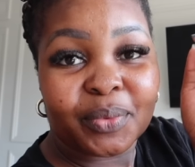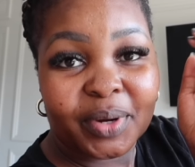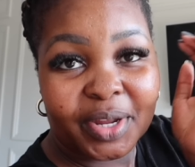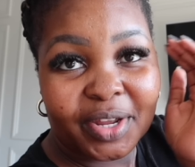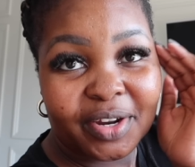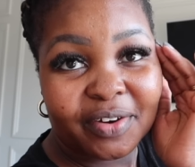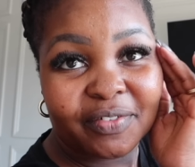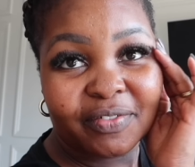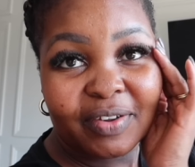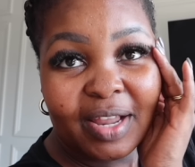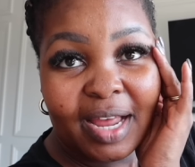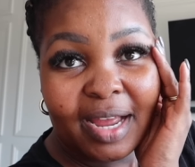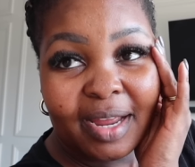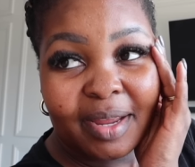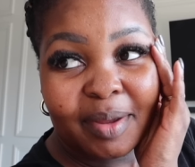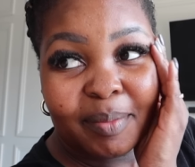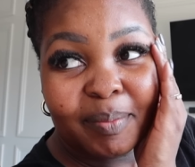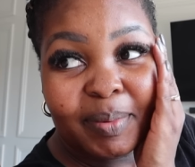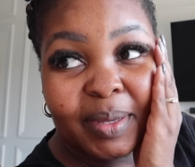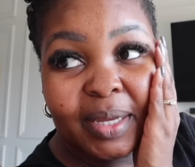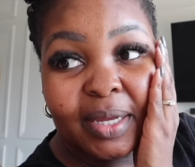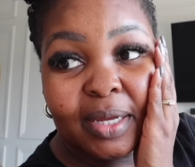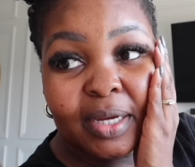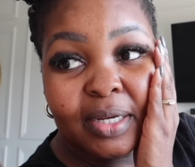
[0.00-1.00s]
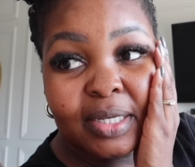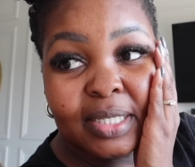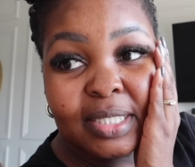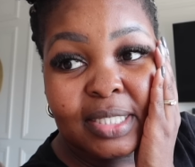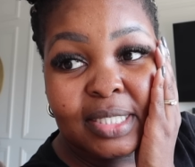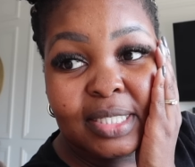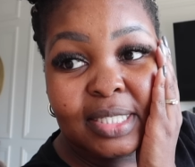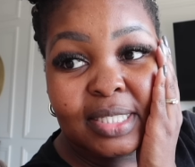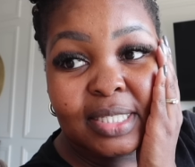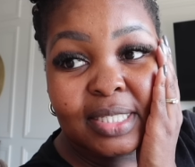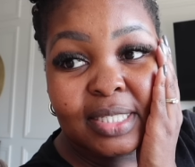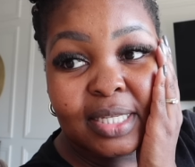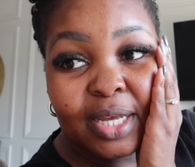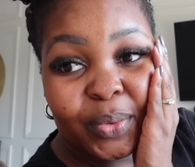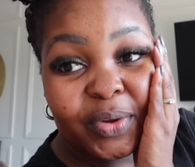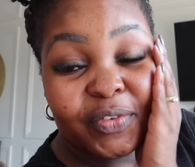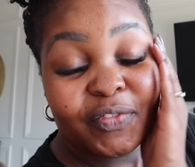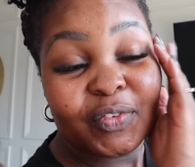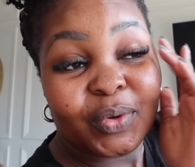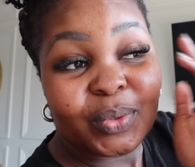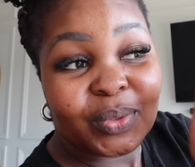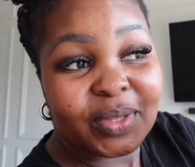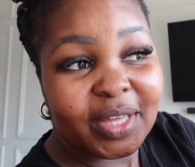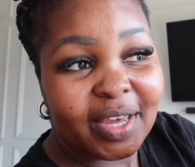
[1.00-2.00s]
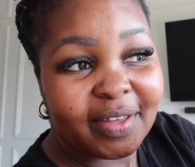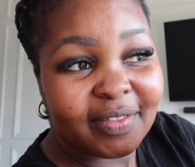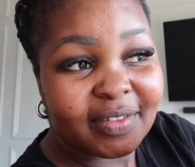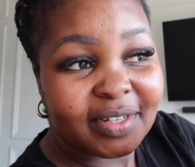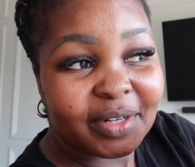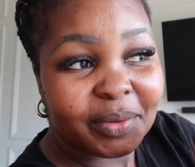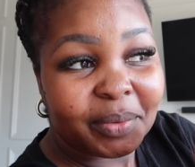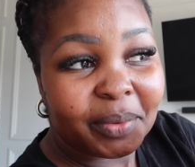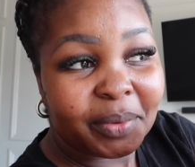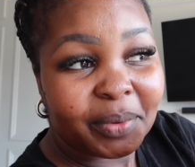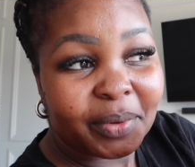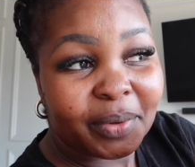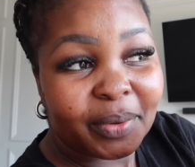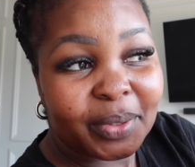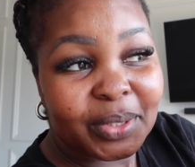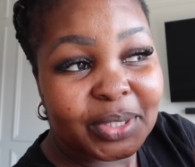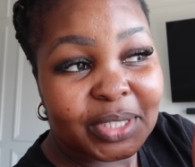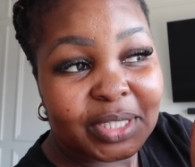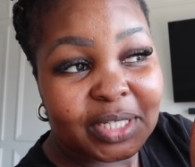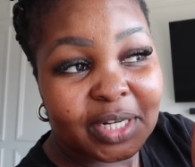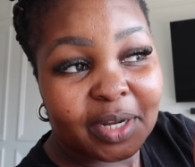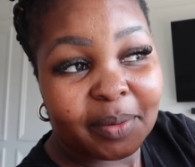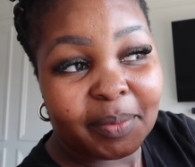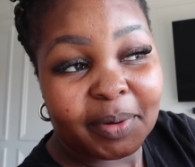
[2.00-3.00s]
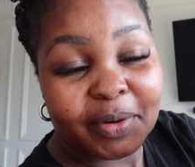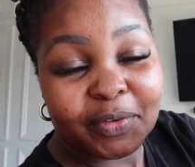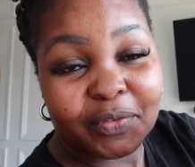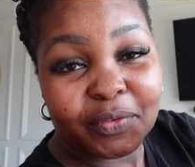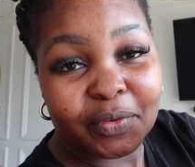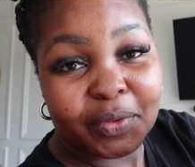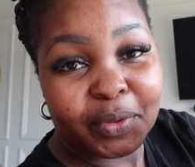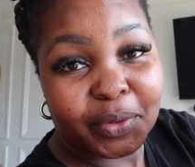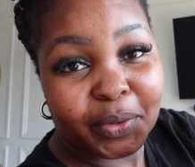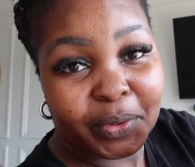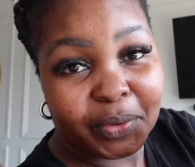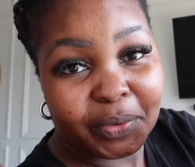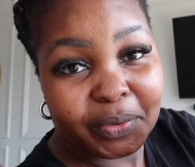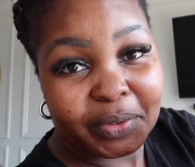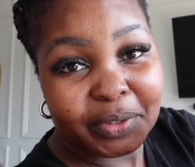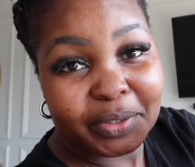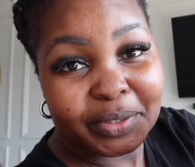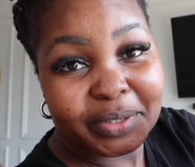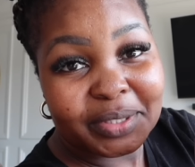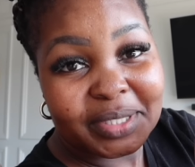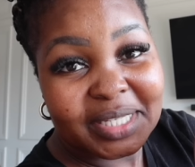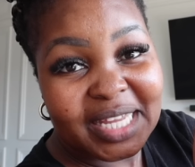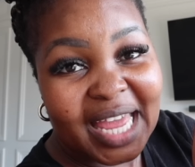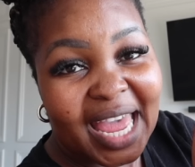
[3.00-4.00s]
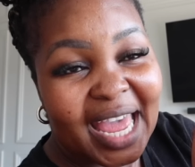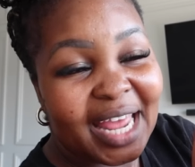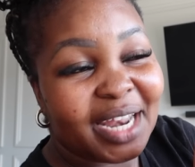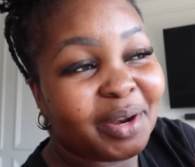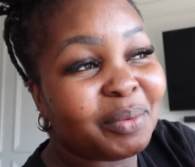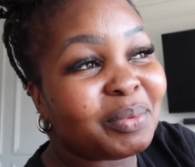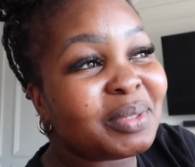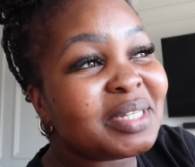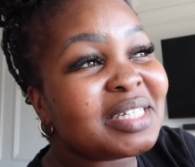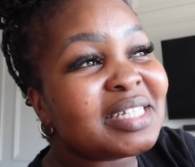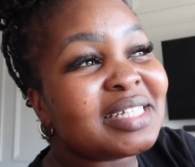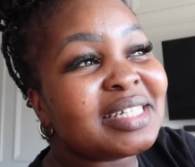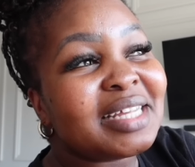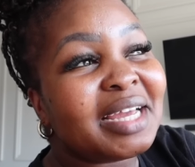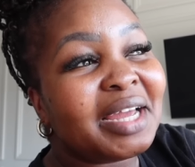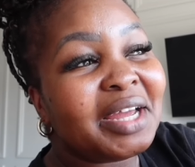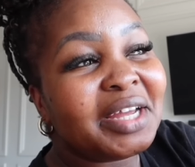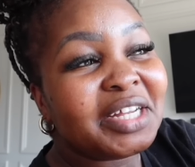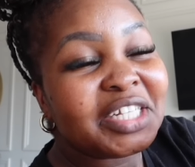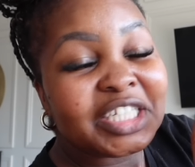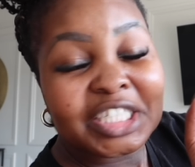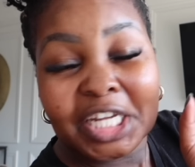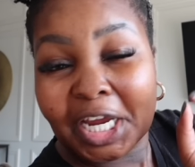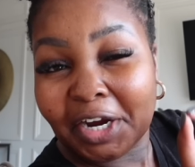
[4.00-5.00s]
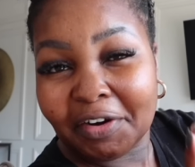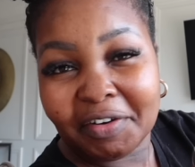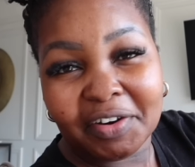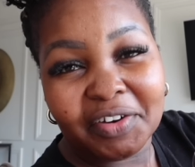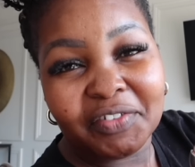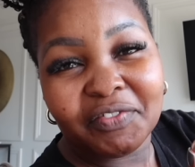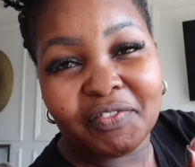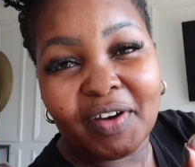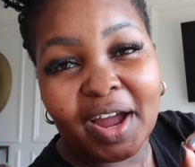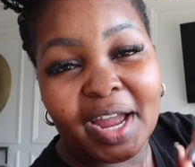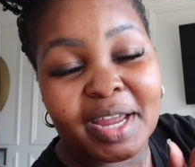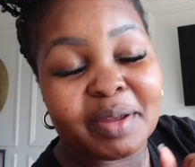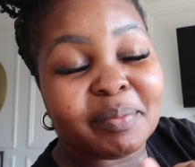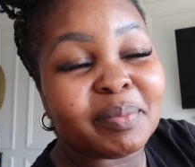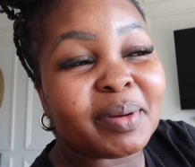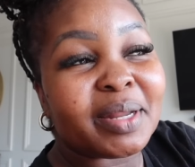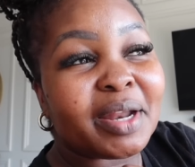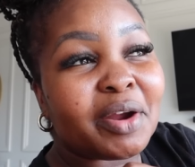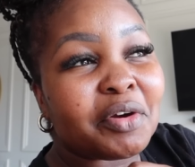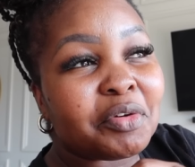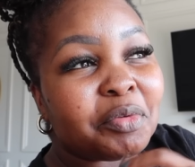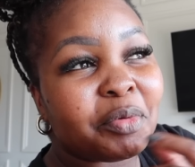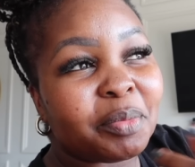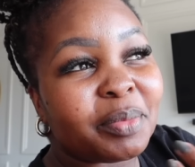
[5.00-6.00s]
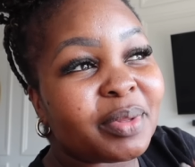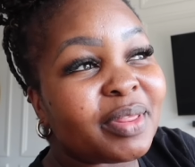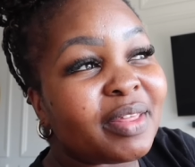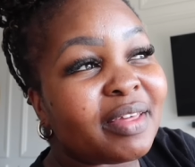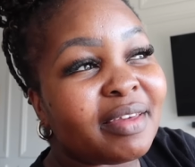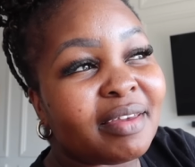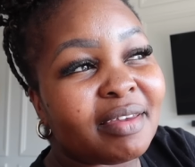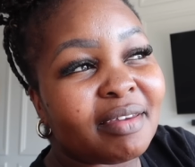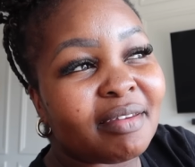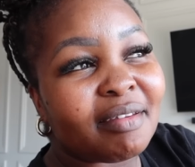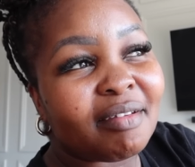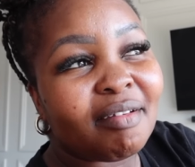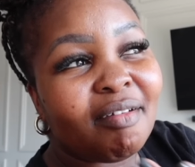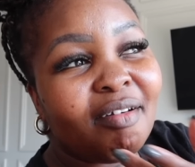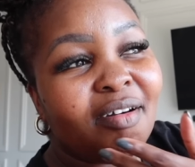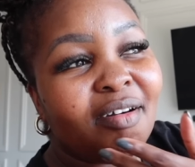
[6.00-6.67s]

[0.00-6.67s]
we're gonna fly because we flew the other day when we were going to Durban for the cruise, and it was terrifying. But I remember thinking,